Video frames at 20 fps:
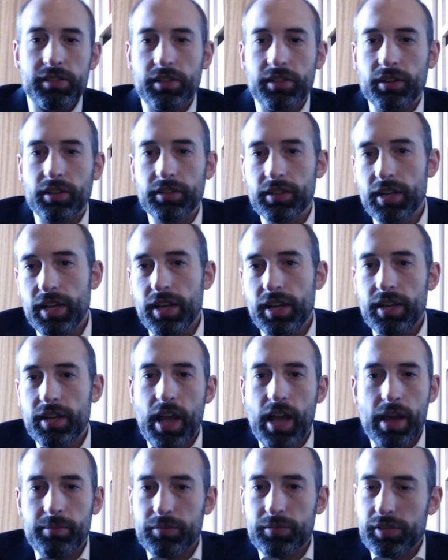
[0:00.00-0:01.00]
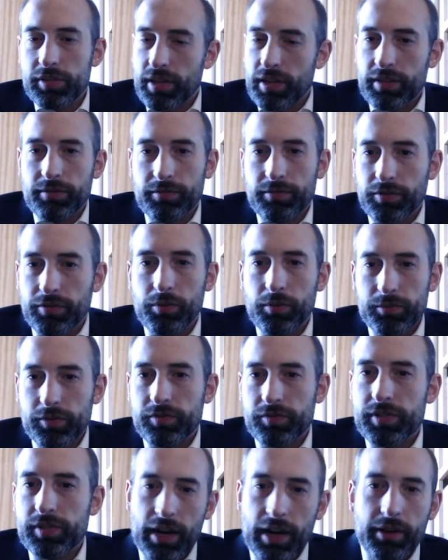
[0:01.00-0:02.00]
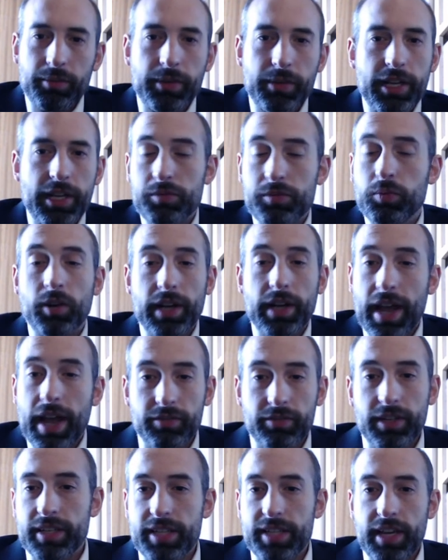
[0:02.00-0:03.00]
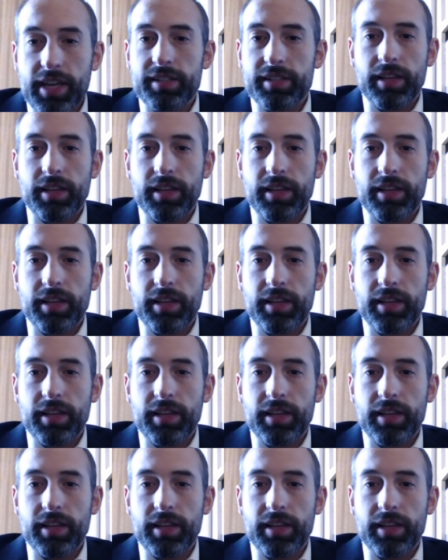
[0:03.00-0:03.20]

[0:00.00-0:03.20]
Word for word: on um, certain forms of ceremonies, whatever it is.